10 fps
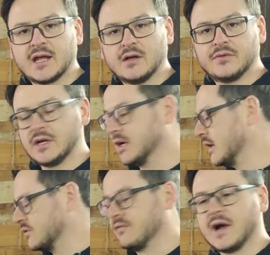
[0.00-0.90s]
cover,
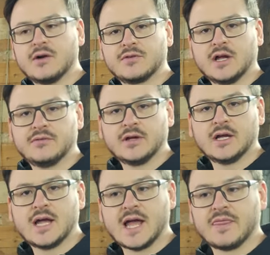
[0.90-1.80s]
the valve
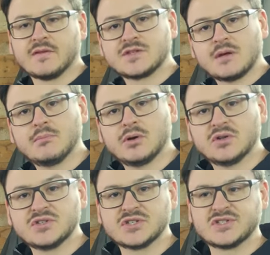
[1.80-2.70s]
cover, and the sump
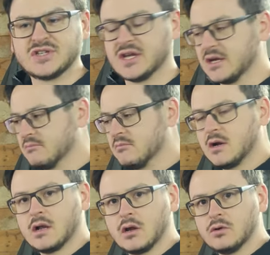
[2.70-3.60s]
on just to
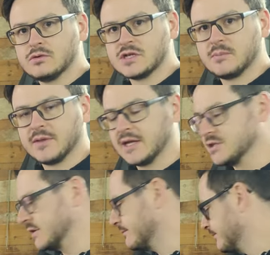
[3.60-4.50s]
close up the
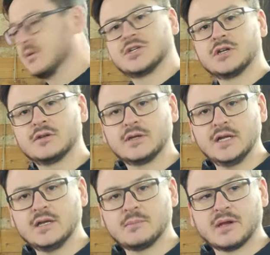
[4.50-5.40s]
engine. Then we chuck the
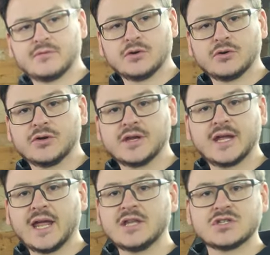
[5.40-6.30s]
inlet manifold on,
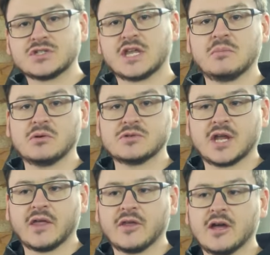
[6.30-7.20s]
again, just to keep it all
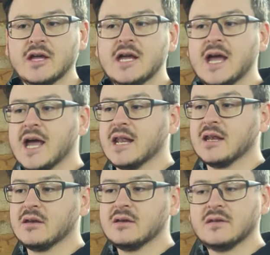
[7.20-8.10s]
together. And
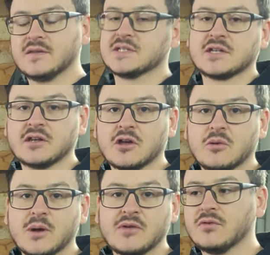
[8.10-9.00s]
then this is gonna go
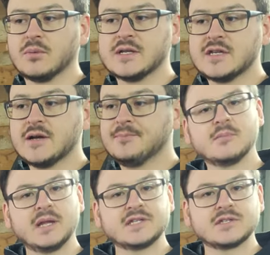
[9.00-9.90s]
away for the winter.
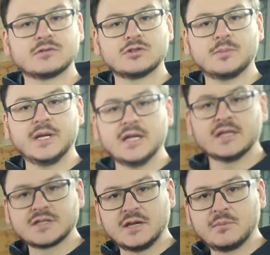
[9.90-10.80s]
But let's not stop here,
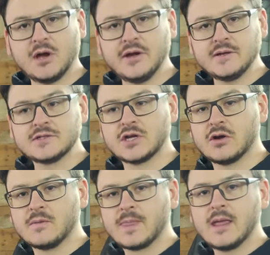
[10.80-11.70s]
let's keep going.
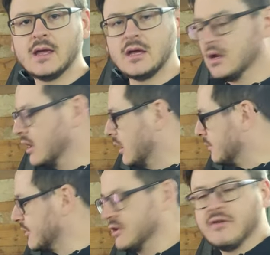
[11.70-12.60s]
So I'll
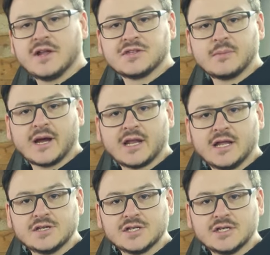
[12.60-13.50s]
bring you around to the back of the
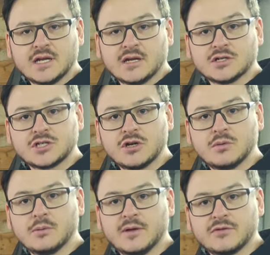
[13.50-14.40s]
engine and I'll show you
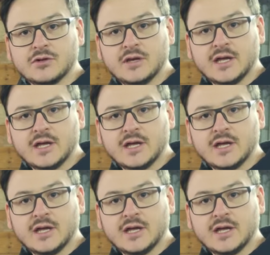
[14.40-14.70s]
what we have to do